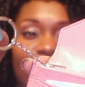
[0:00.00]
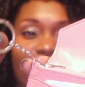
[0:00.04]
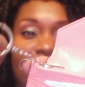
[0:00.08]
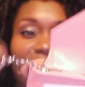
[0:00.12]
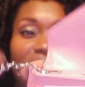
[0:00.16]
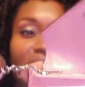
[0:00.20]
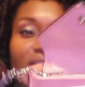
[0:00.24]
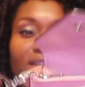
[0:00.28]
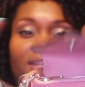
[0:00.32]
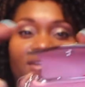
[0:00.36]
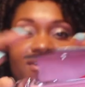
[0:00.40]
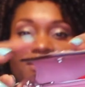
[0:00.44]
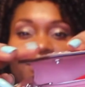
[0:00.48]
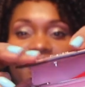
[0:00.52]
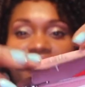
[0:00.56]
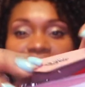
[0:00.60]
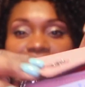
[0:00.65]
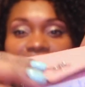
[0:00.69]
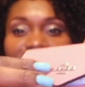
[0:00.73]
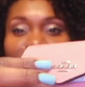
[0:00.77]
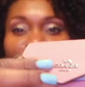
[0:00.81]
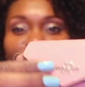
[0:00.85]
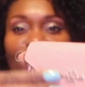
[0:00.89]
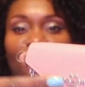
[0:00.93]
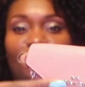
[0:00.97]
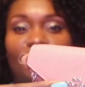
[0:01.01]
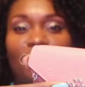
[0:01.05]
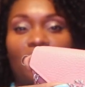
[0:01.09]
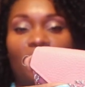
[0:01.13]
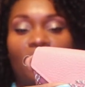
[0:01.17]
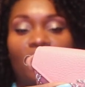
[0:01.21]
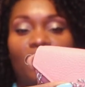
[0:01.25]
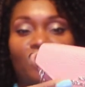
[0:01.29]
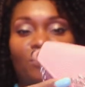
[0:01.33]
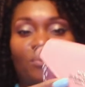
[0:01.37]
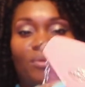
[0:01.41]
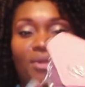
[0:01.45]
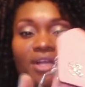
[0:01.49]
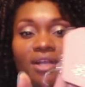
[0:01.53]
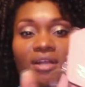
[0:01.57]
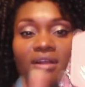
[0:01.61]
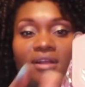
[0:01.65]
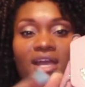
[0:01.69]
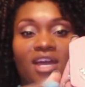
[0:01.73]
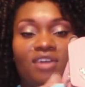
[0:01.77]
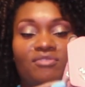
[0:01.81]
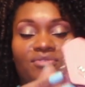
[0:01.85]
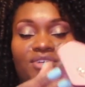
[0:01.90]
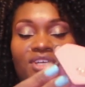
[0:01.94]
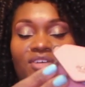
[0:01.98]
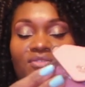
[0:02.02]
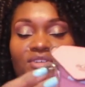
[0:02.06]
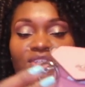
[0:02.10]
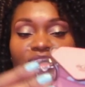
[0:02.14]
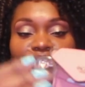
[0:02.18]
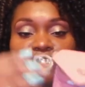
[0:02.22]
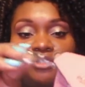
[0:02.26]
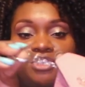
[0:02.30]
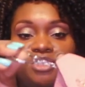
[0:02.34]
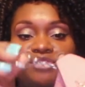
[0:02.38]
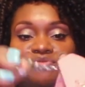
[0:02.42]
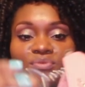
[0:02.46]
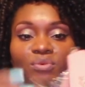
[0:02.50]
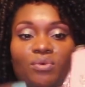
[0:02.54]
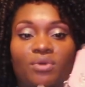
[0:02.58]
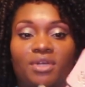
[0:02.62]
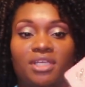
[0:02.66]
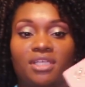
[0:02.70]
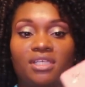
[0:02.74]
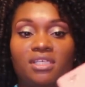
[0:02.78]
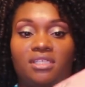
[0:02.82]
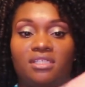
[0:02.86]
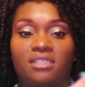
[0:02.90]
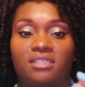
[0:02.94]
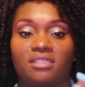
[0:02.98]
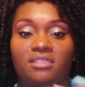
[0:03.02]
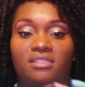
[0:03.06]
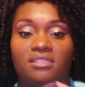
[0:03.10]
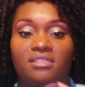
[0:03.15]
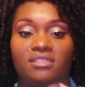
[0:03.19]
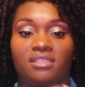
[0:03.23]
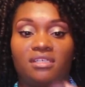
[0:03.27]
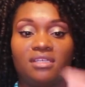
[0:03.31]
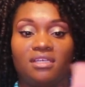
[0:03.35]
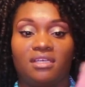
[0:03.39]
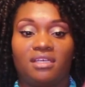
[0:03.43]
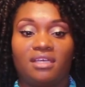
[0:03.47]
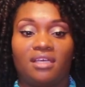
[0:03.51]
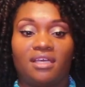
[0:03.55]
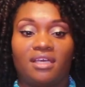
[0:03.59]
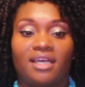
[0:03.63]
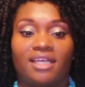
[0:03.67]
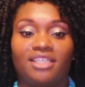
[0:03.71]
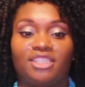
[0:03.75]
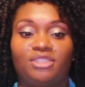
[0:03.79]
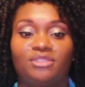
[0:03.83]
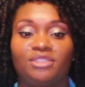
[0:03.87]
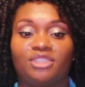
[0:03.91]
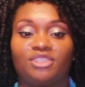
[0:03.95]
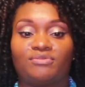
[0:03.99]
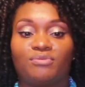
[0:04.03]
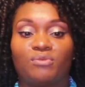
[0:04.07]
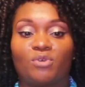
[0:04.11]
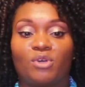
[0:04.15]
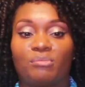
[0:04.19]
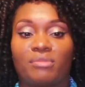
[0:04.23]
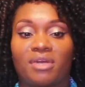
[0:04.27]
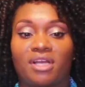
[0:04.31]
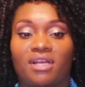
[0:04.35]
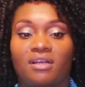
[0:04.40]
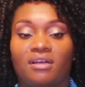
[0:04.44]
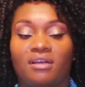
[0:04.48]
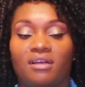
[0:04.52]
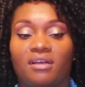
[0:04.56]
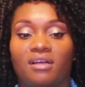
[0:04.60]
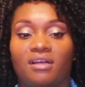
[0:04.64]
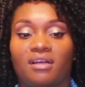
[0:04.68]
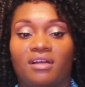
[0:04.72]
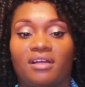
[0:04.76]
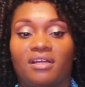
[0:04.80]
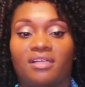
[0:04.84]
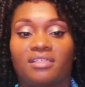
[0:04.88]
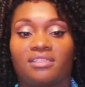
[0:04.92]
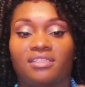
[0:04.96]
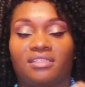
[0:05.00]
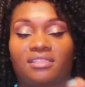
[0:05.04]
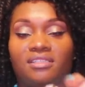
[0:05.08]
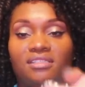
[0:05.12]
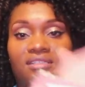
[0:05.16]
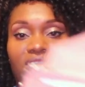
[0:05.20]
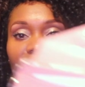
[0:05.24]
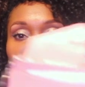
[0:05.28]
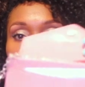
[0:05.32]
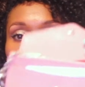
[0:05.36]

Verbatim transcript: right here. It has silver hardware. I've never used it for keys. I use it for my cards